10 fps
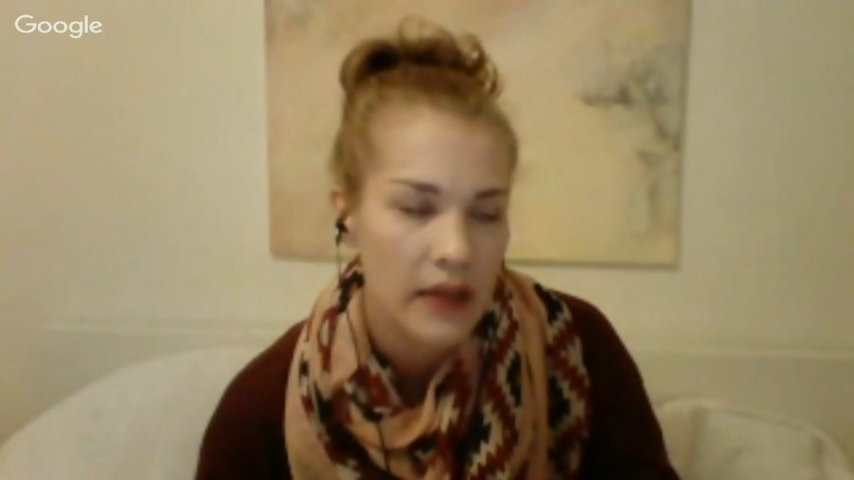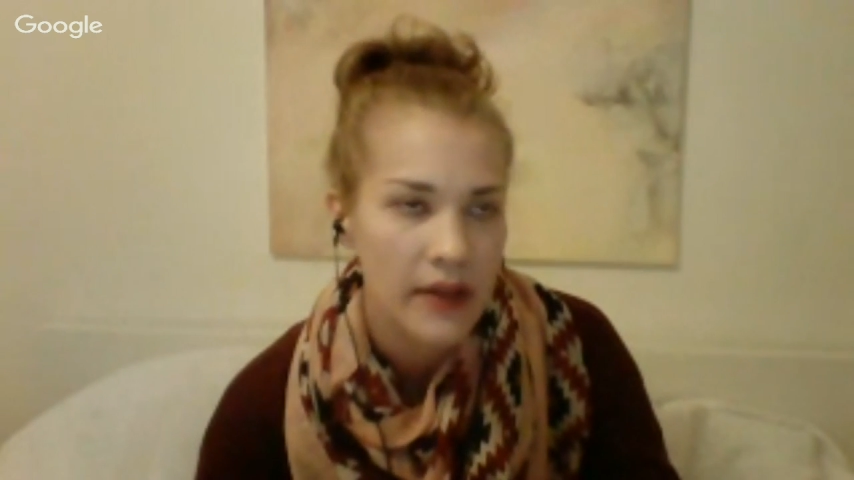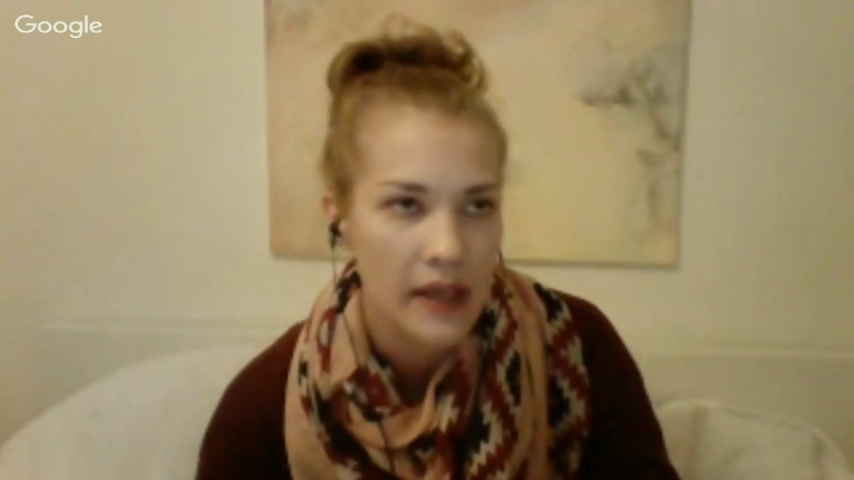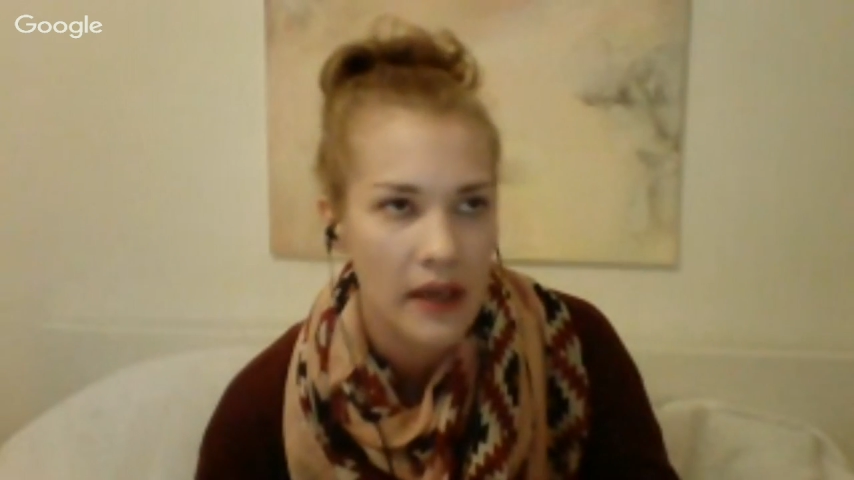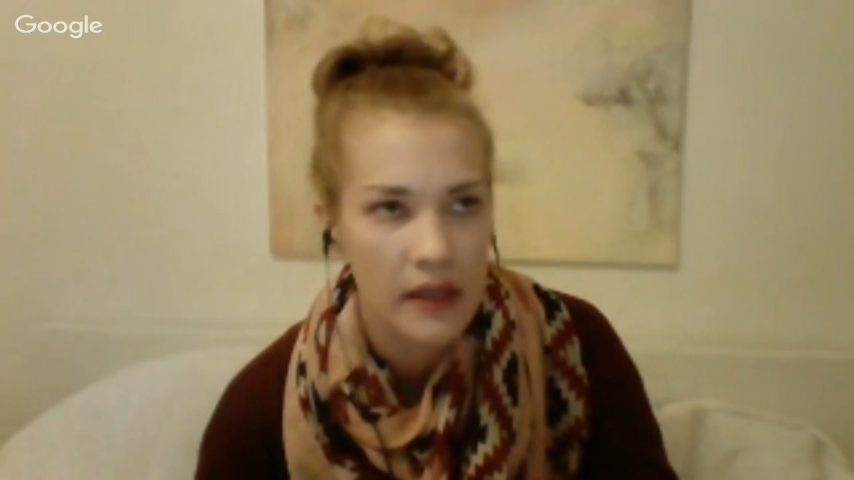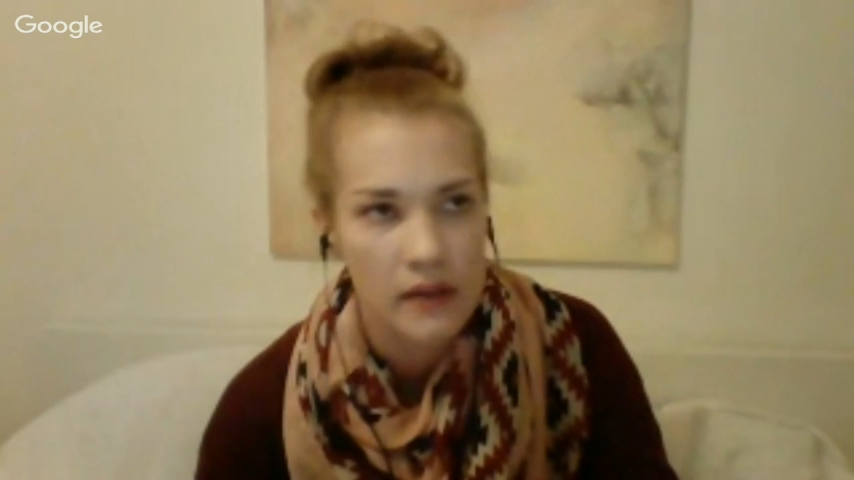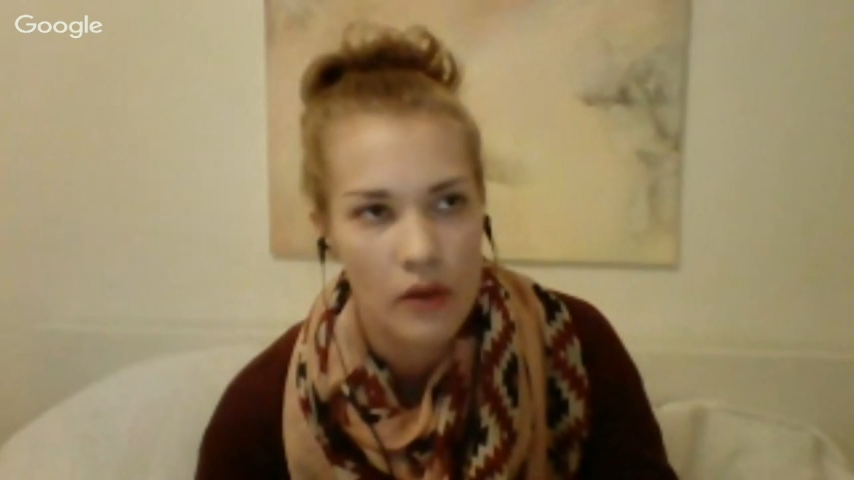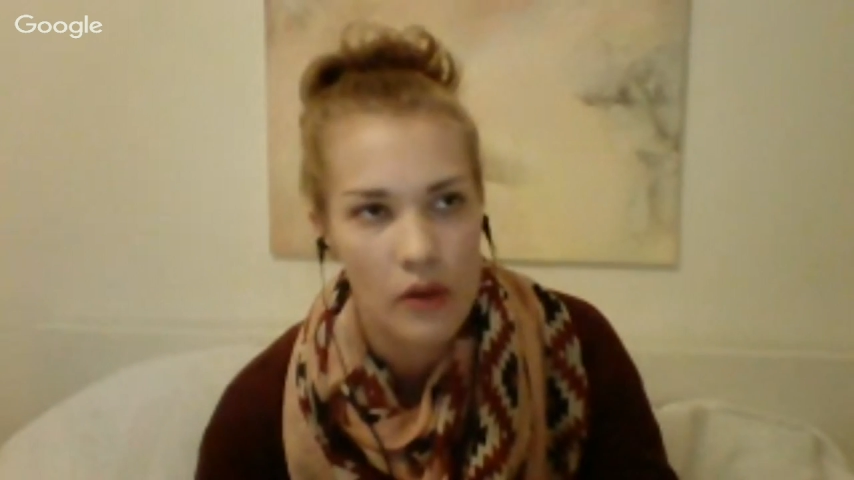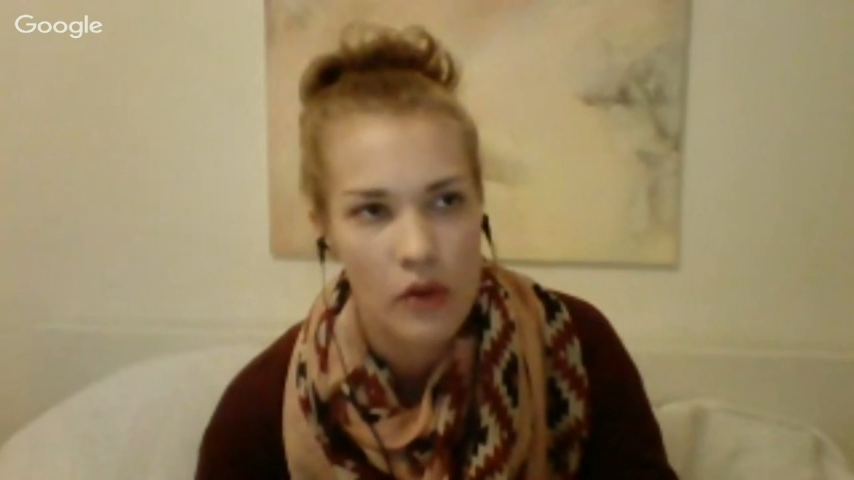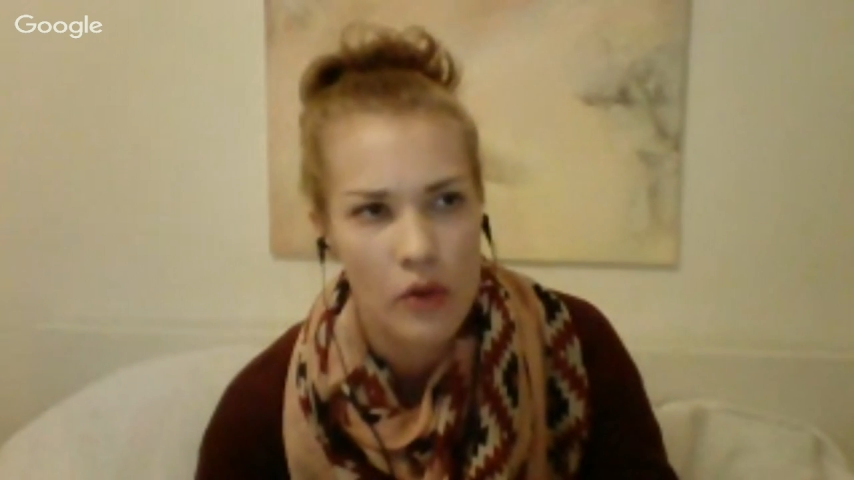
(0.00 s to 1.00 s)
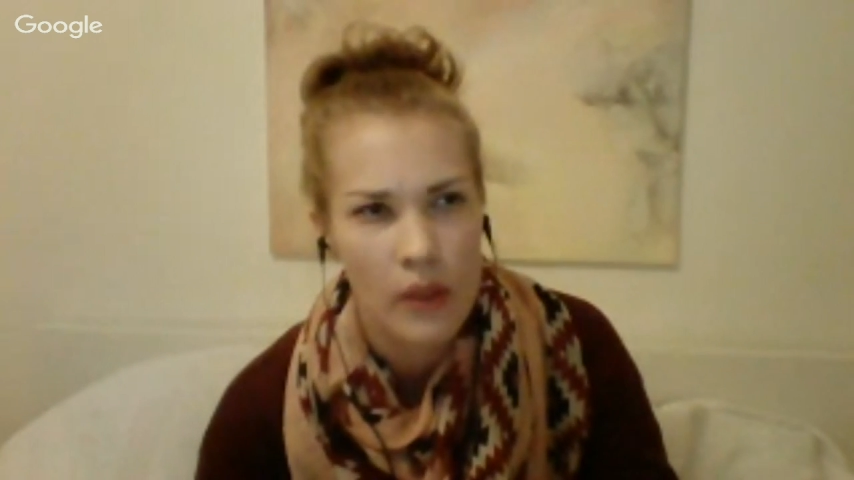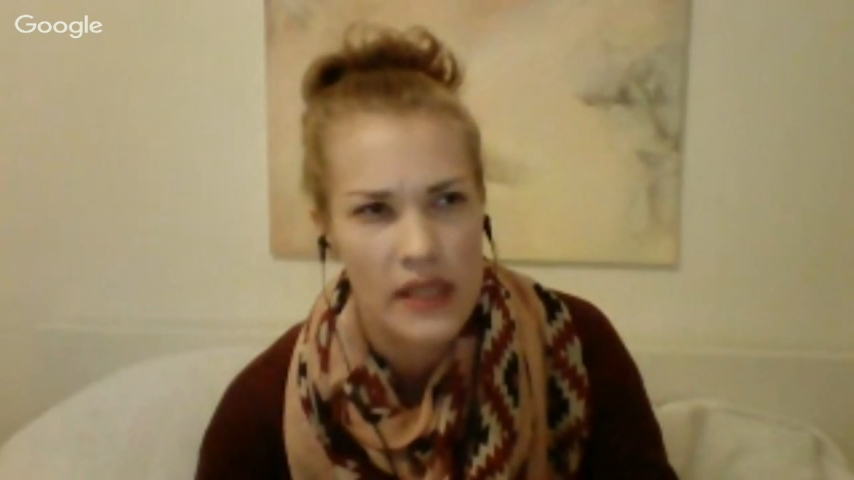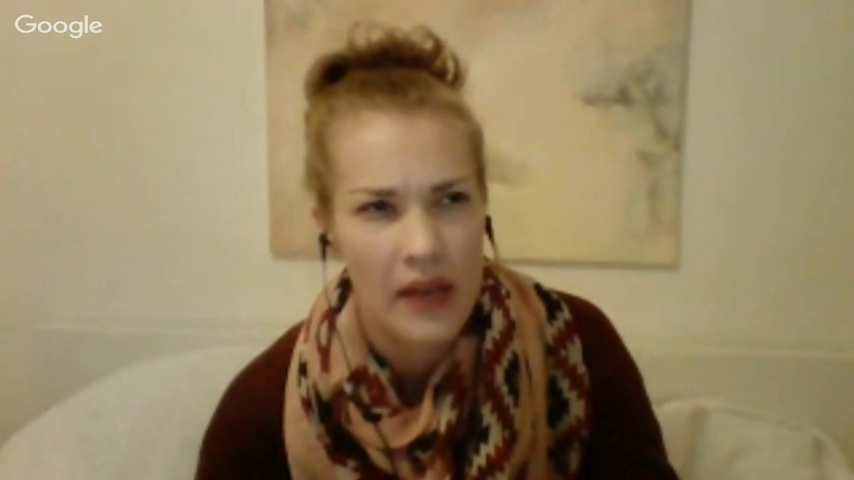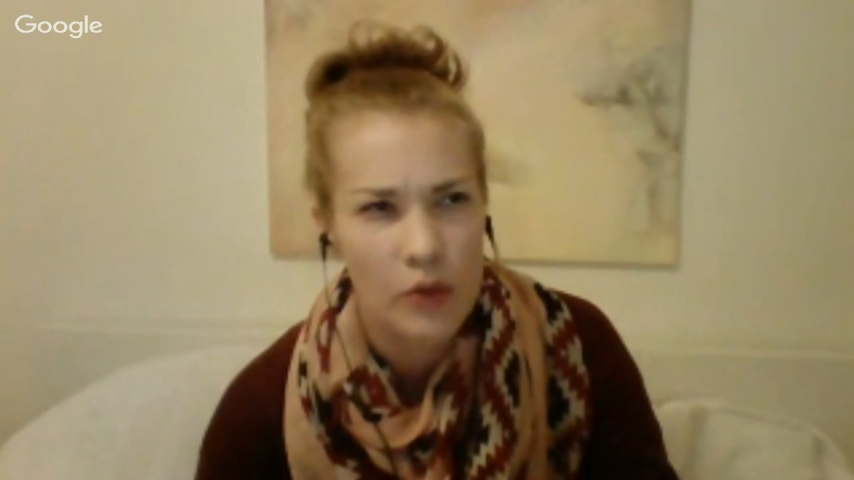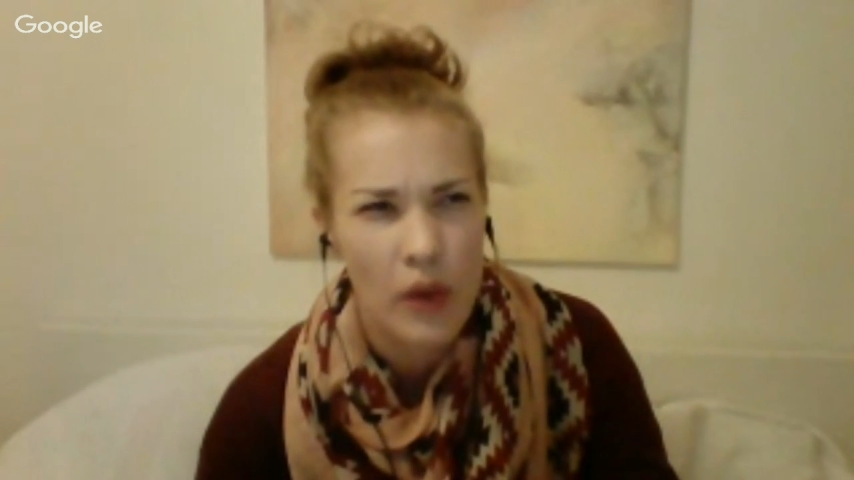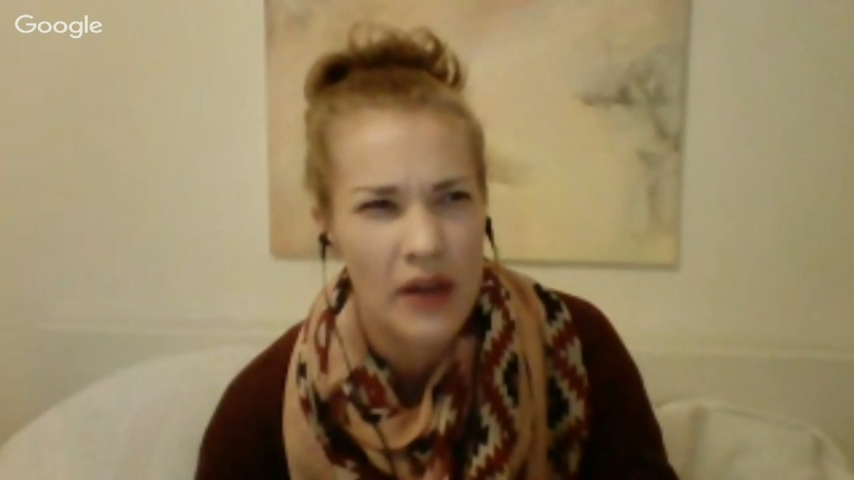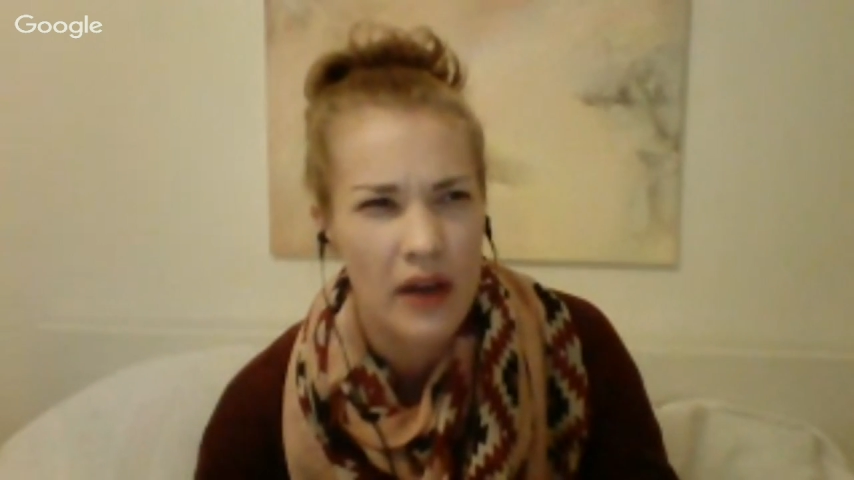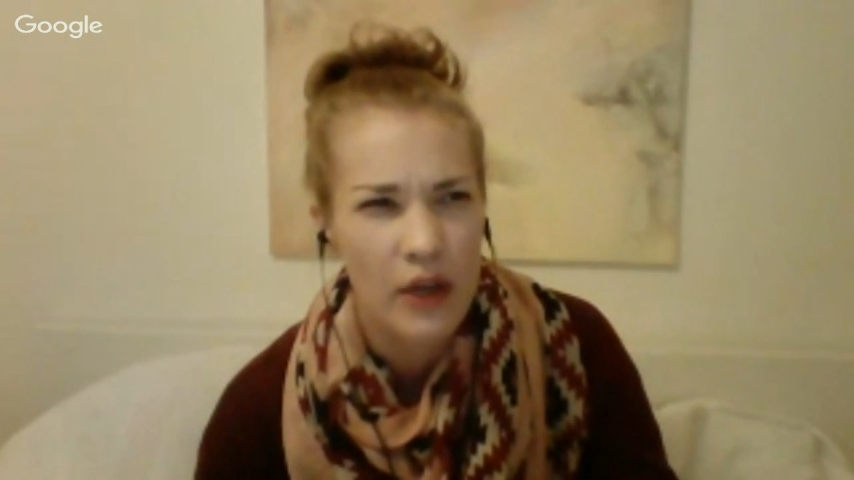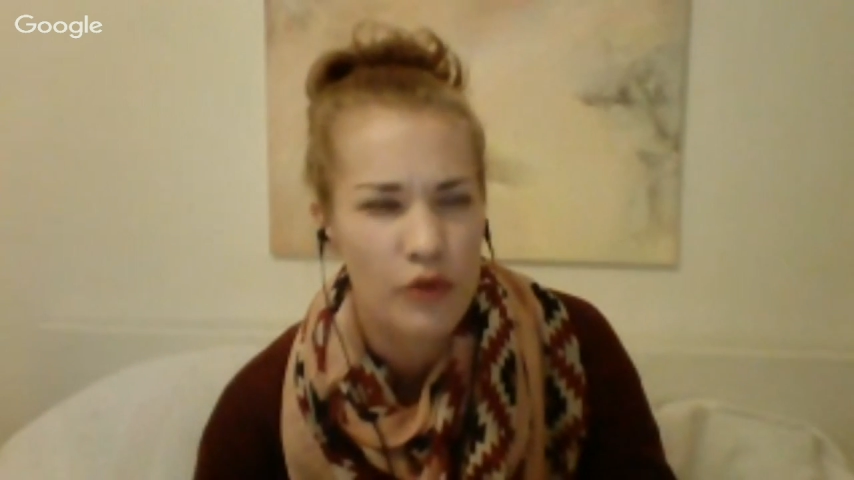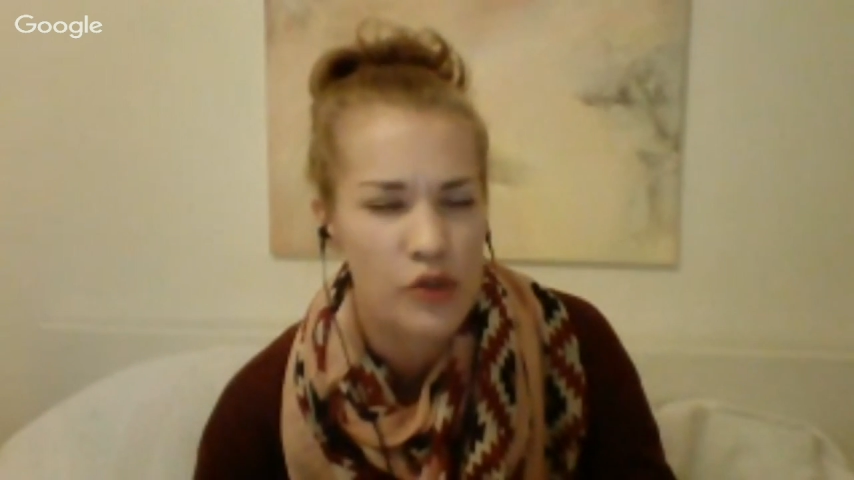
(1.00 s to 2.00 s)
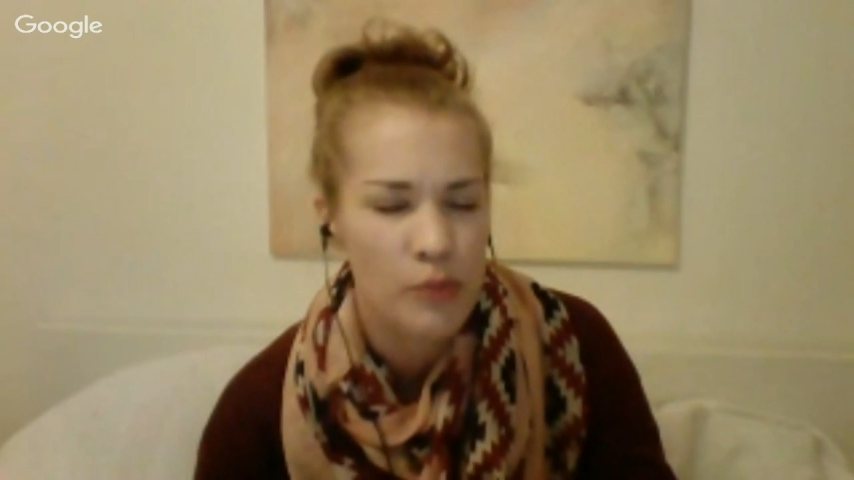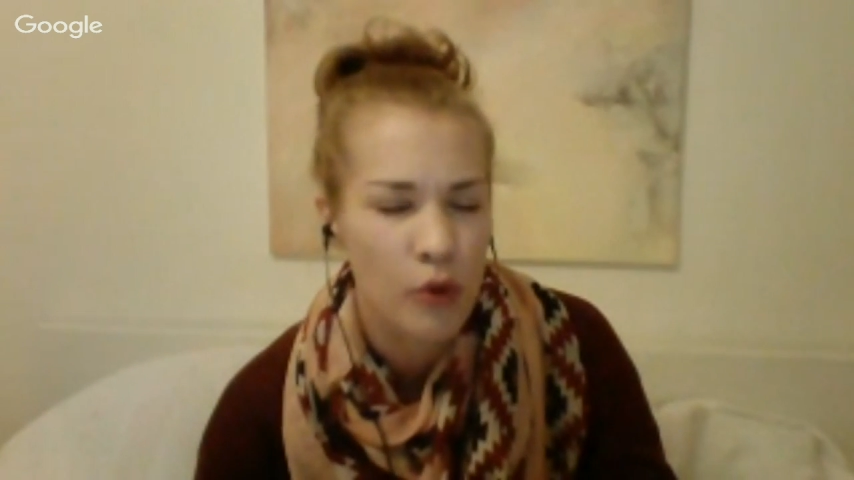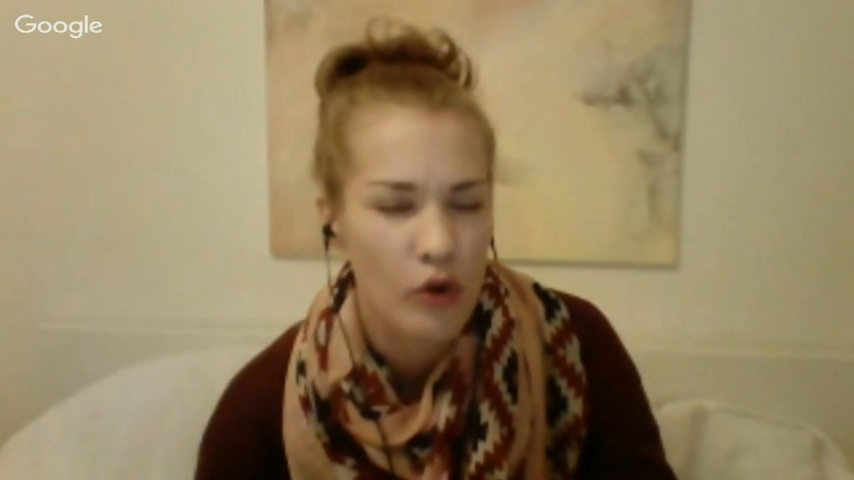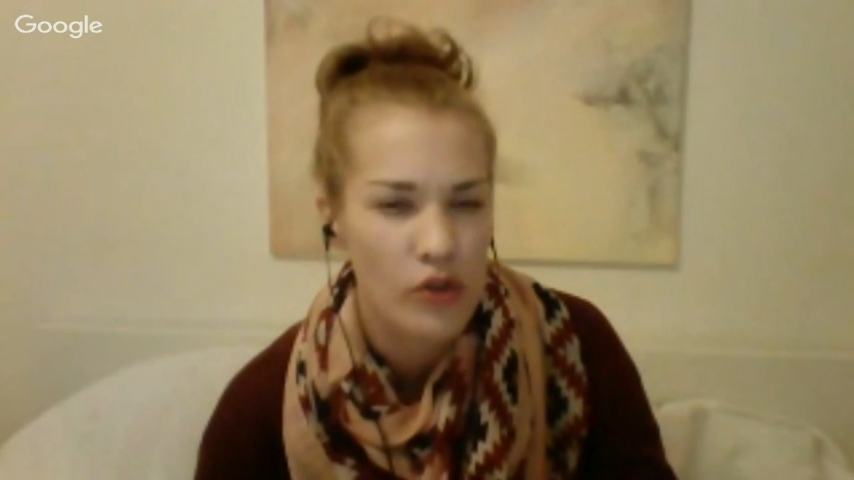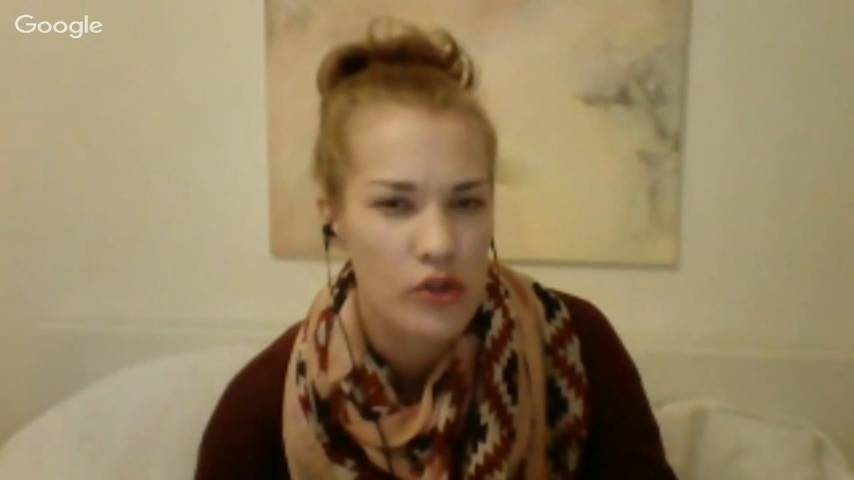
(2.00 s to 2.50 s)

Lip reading: And then I always had one kind of sport.